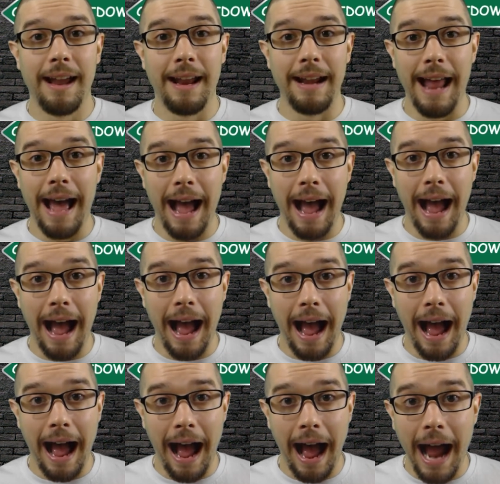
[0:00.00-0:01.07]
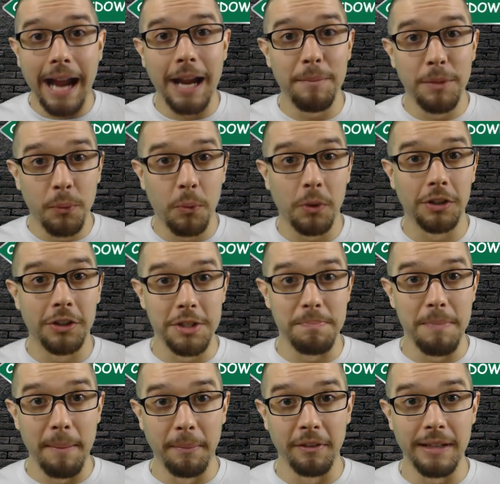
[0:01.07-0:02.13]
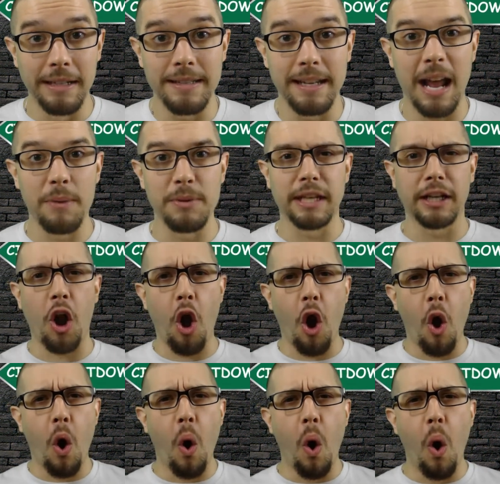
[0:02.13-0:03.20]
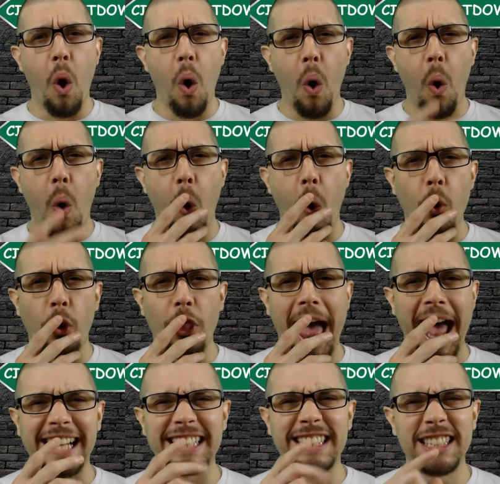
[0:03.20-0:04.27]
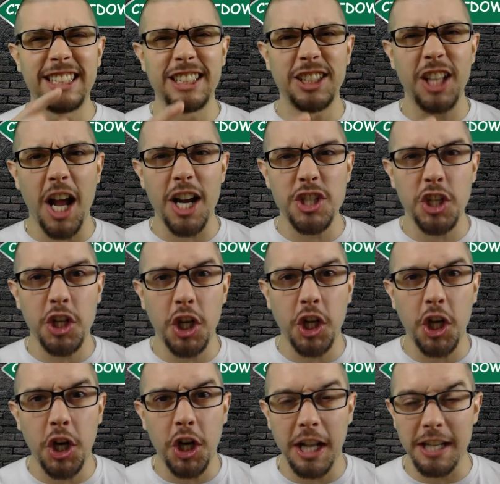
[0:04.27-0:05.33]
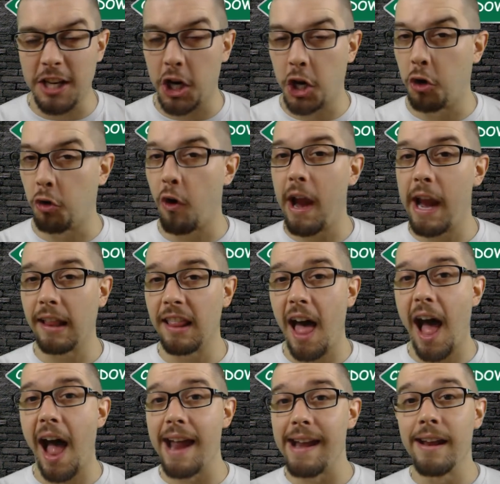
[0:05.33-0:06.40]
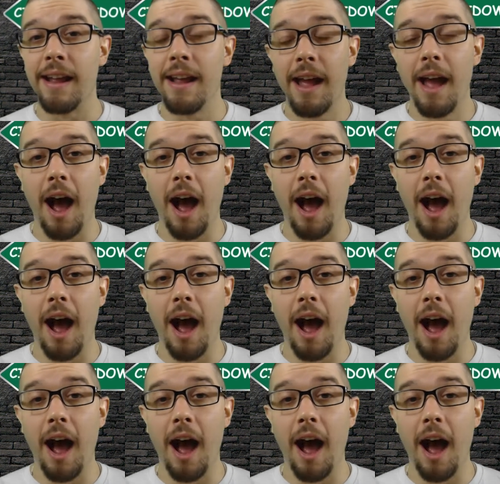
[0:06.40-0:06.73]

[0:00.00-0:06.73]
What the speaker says: And I am the world's memories. And I was like, oh, that is such, it's a great line.